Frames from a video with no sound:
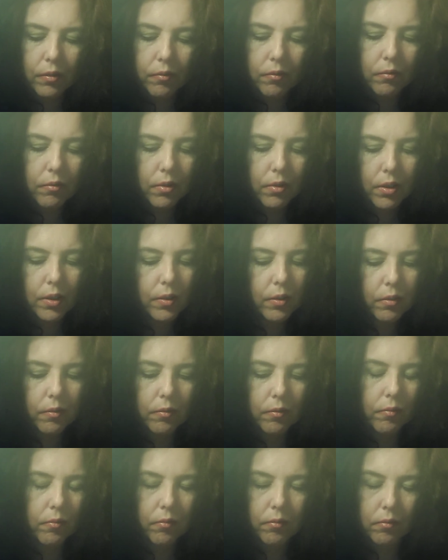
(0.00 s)
it's
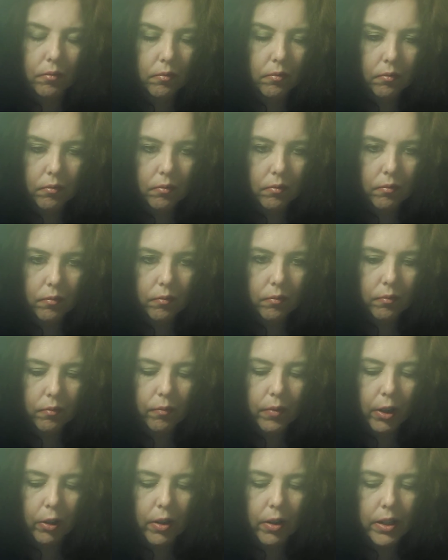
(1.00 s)

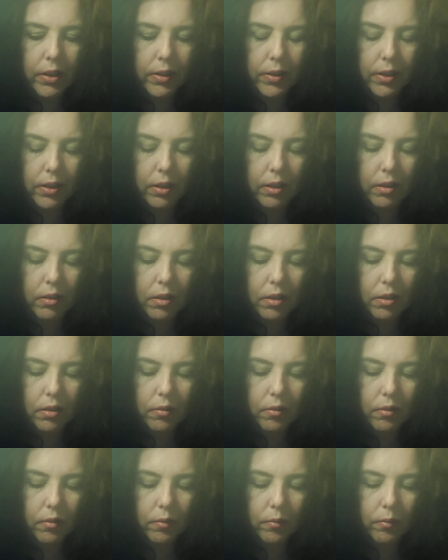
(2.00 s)
very distant.
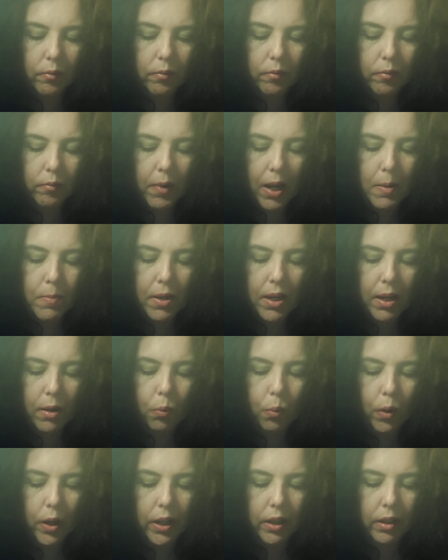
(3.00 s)
Maybe
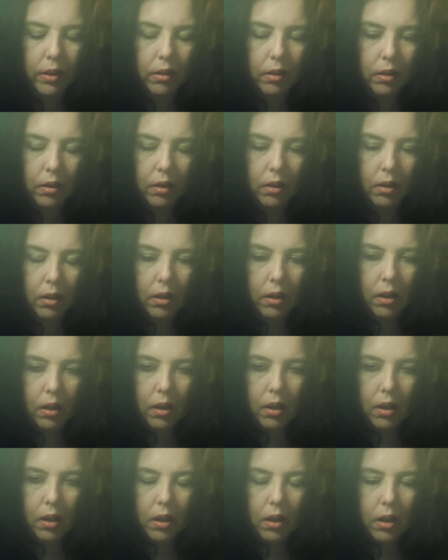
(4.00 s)
when
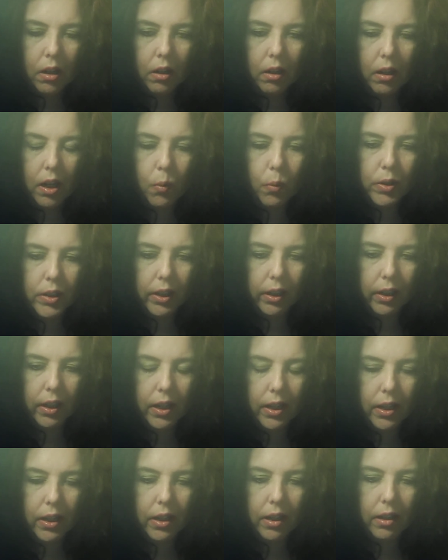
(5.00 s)
he was a
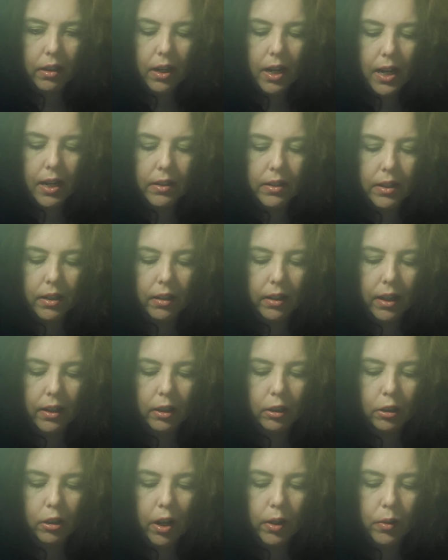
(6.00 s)
kid, he didn't get a
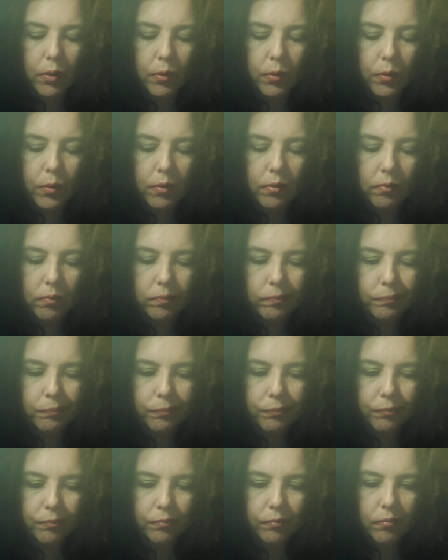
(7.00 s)
lot
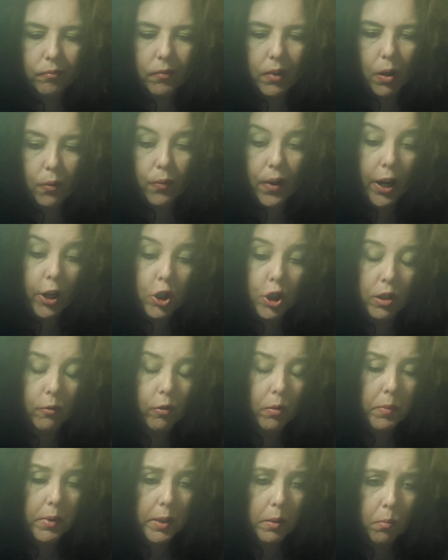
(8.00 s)
of affection
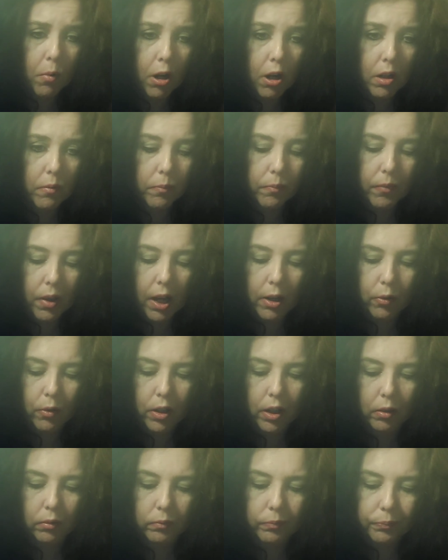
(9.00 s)
from his mom. I don't
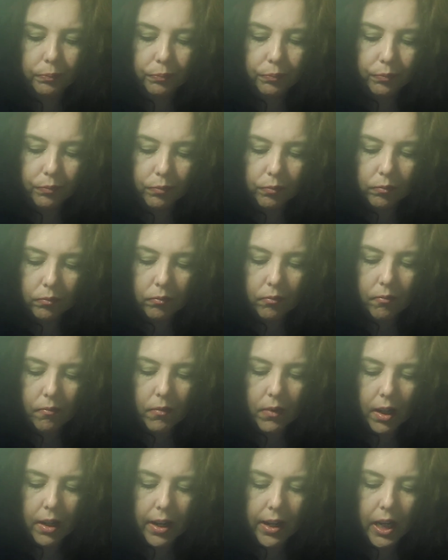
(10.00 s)
know.
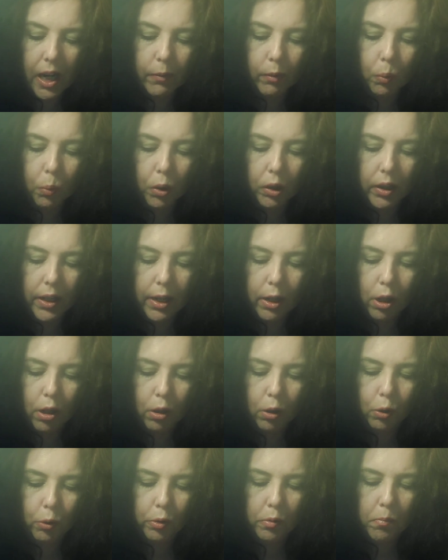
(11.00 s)
You could have a really
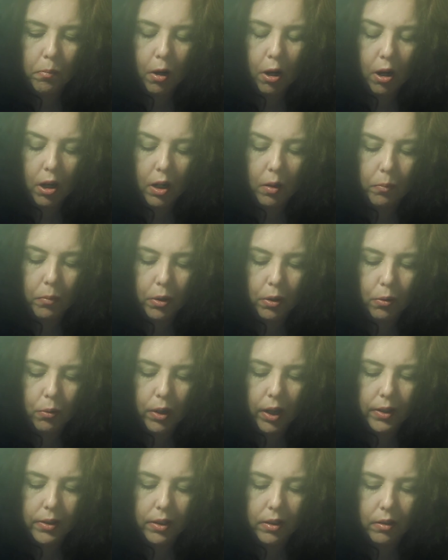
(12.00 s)
cold mom who
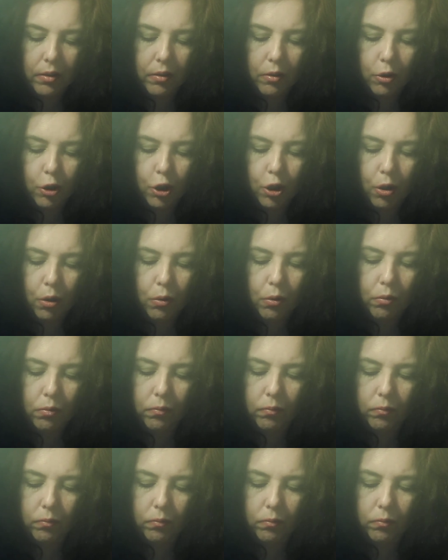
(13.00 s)
doesn't show,